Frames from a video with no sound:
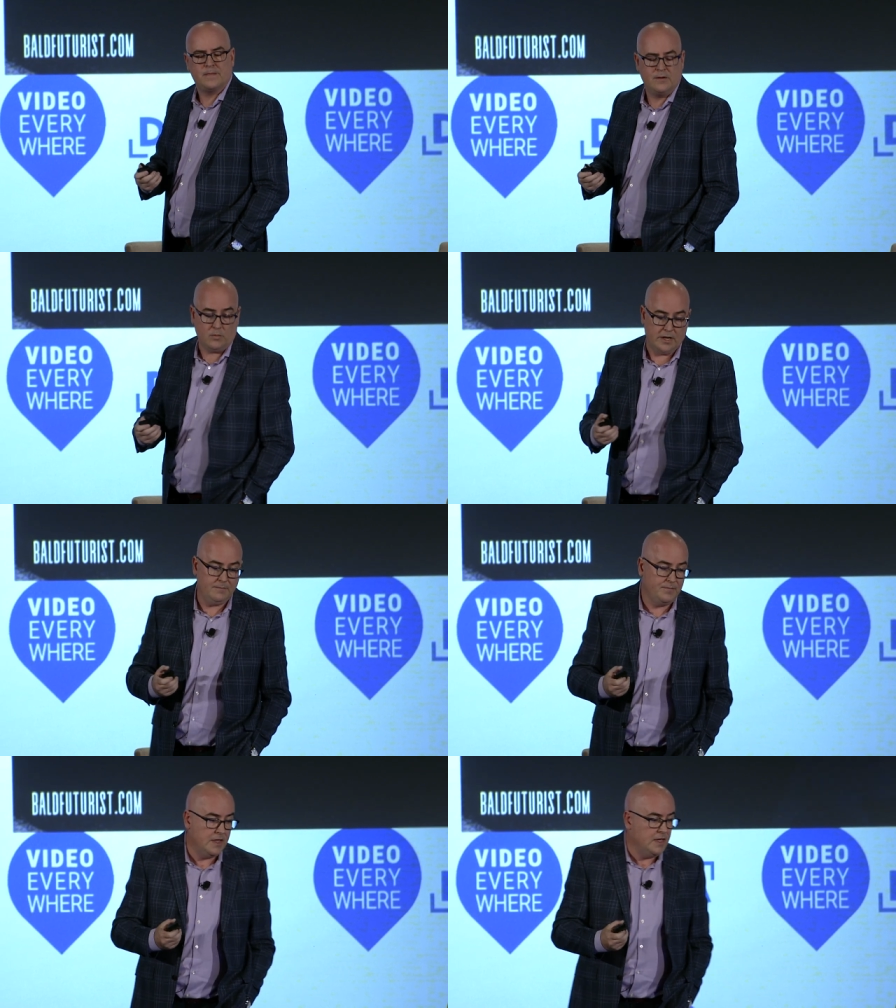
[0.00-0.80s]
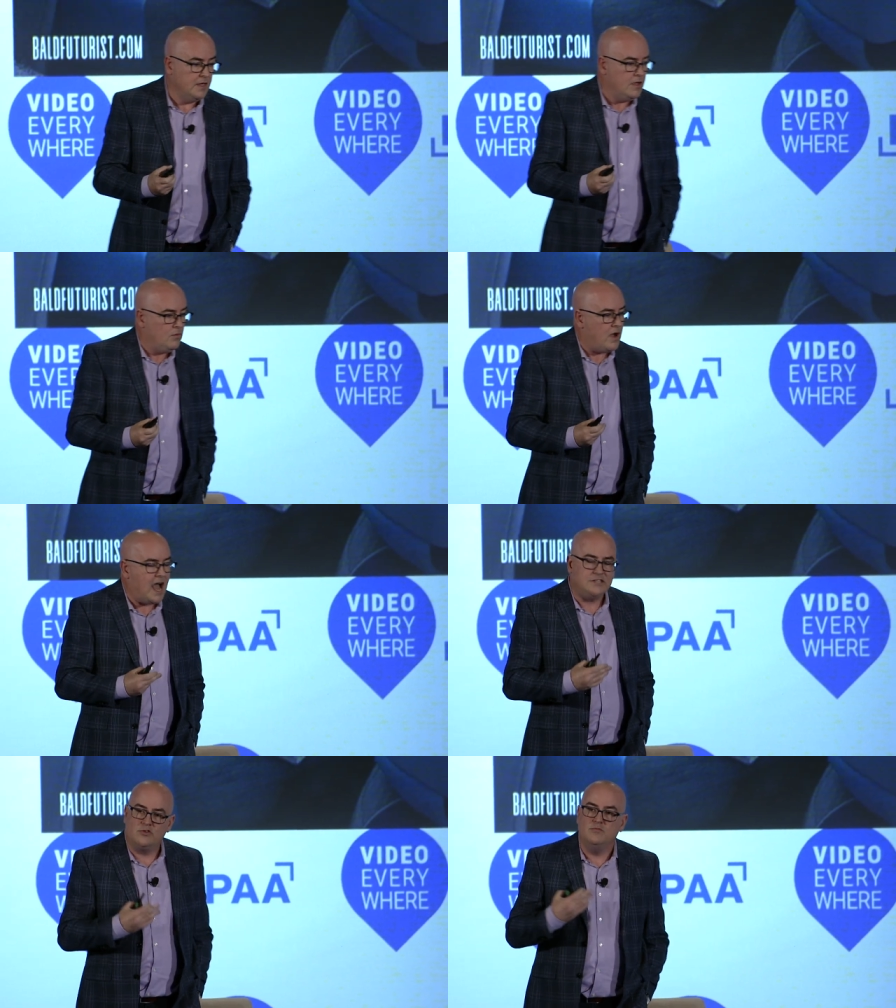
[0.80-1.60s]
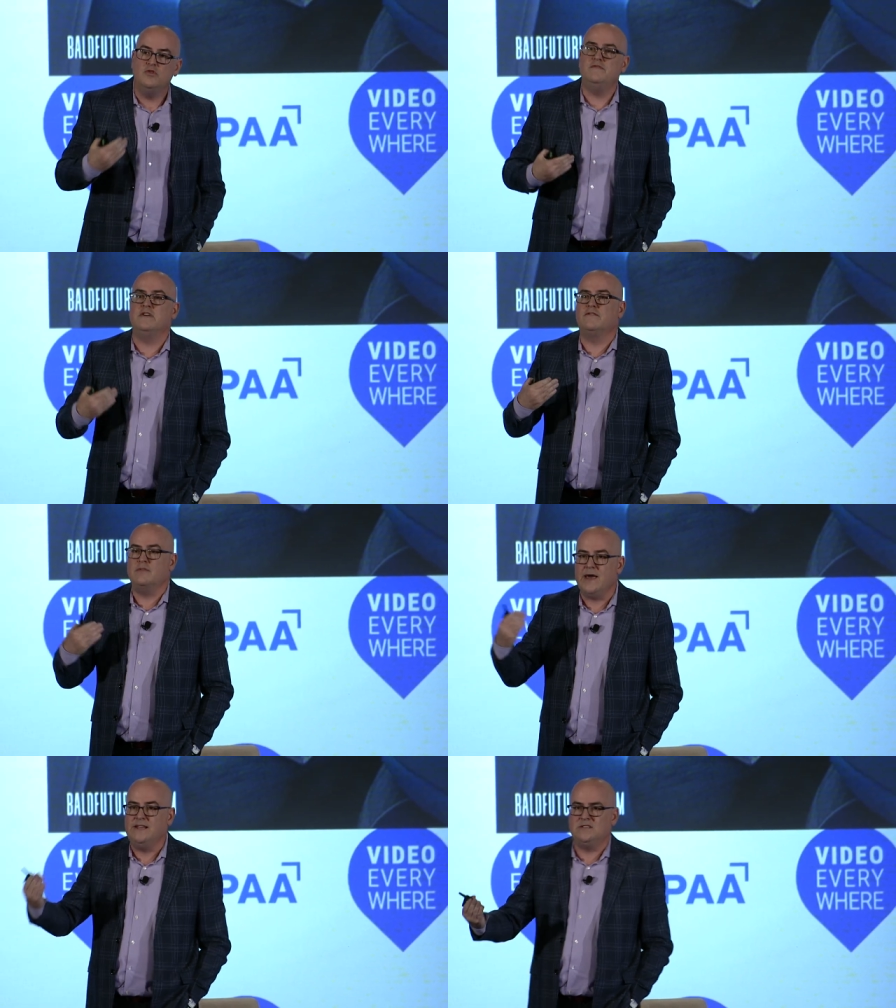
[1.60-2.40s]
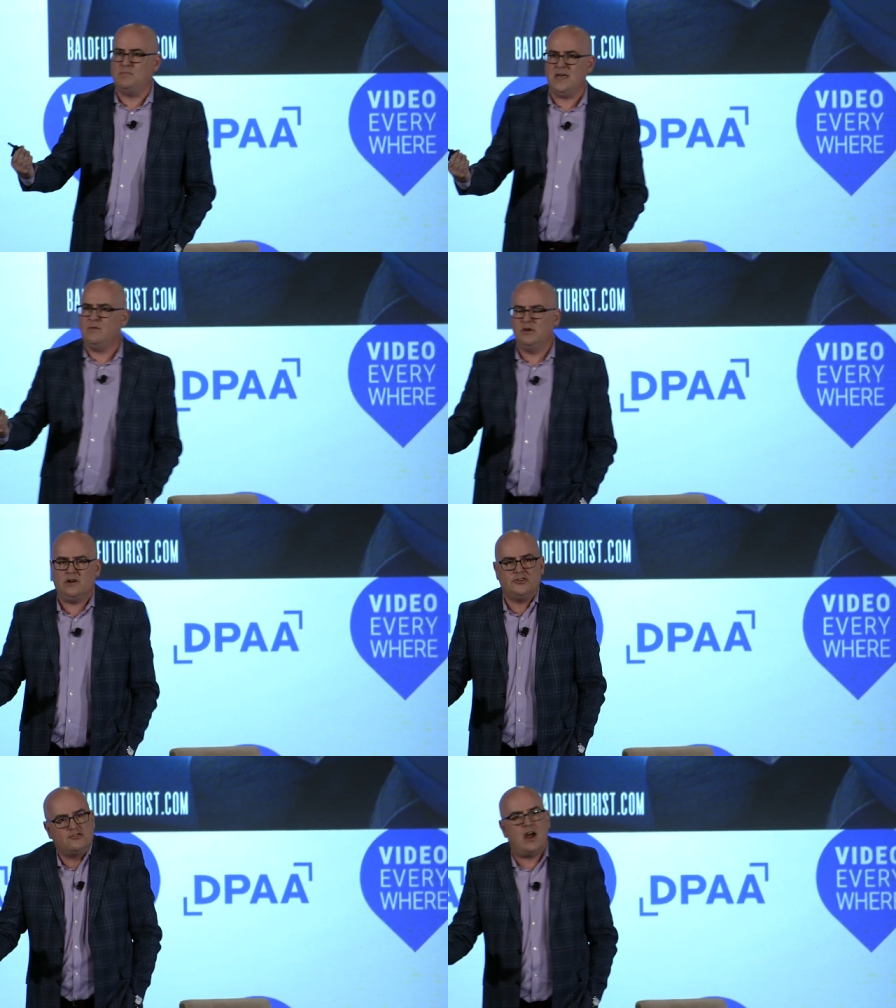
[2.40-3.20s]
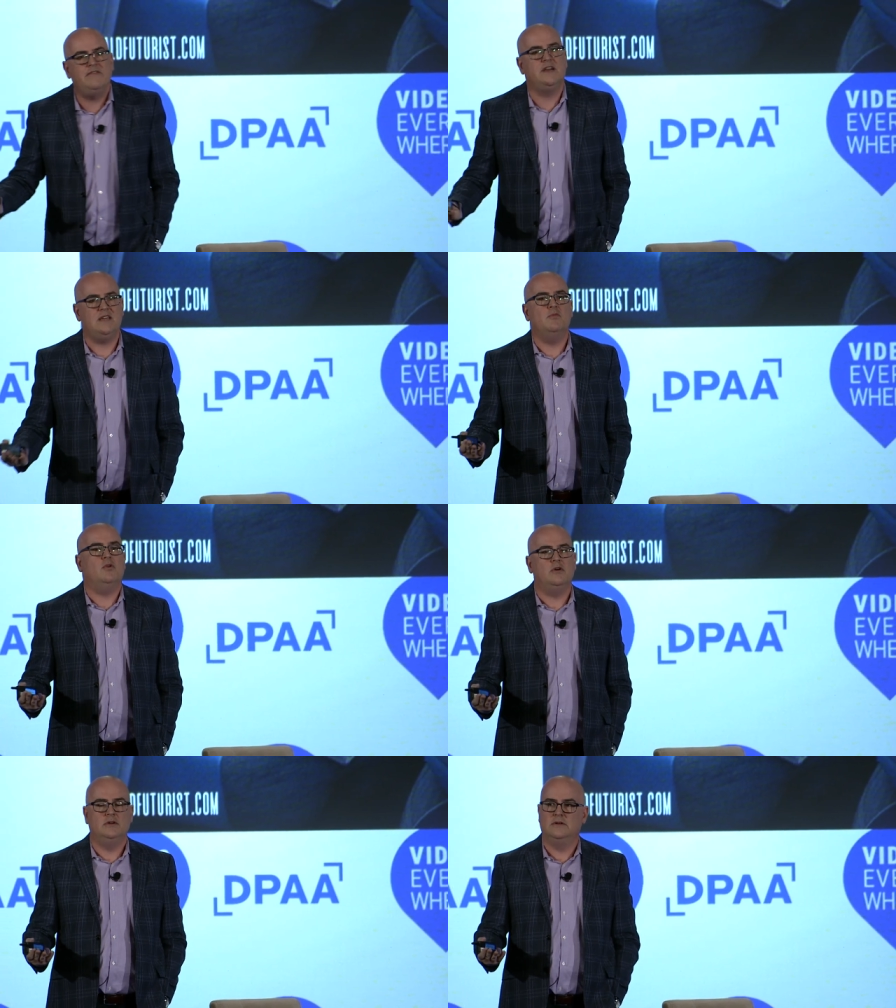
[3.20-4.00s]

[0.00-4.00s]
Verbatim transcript: Well, as we're moving from A to B, we're not driving anymore.